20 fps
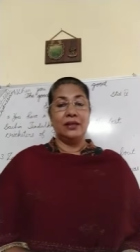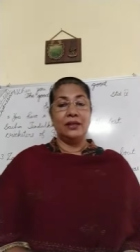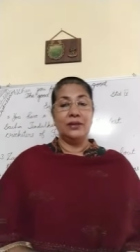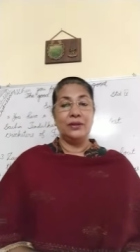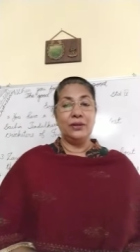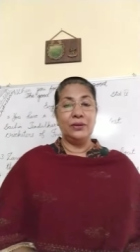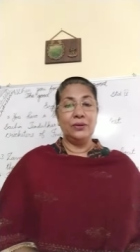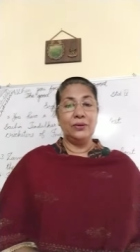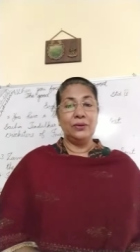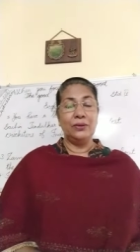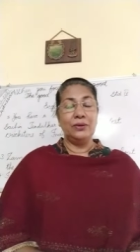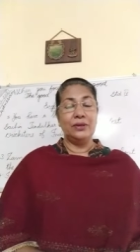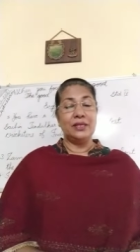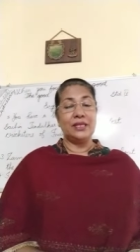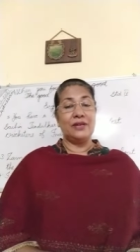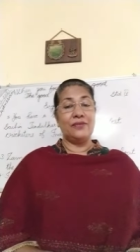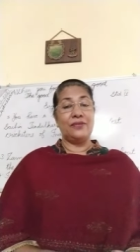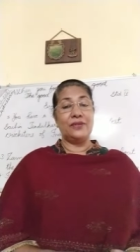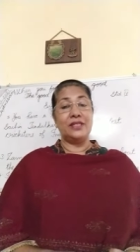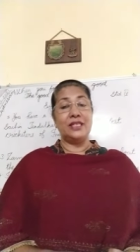You
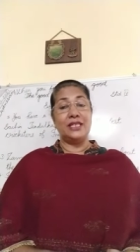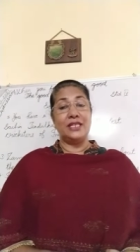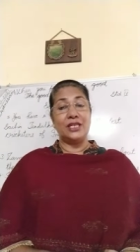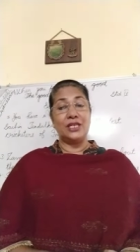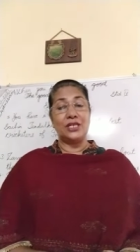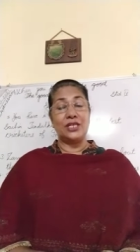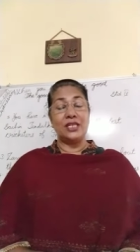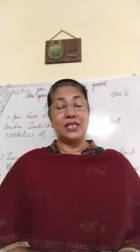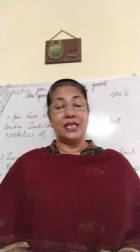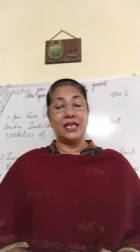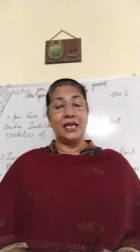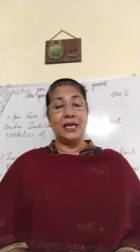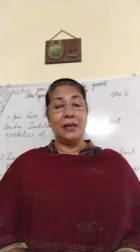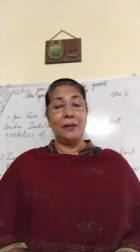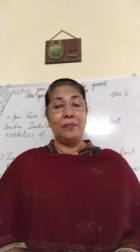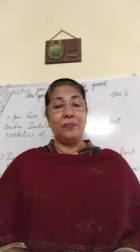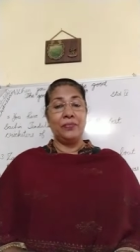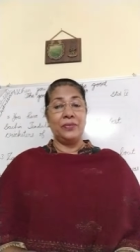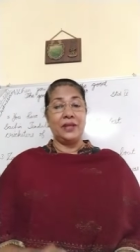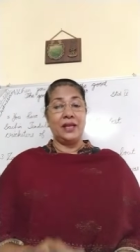refer the dictionary
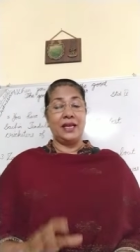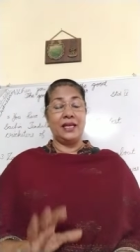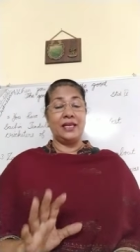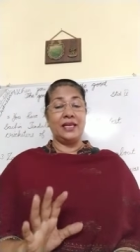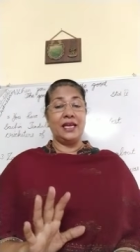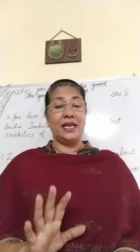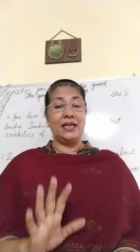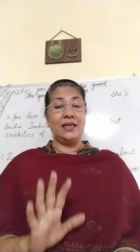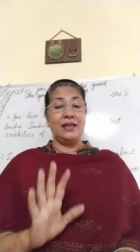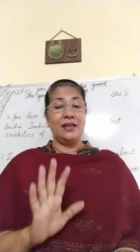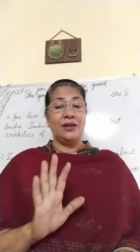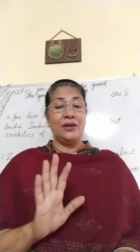and get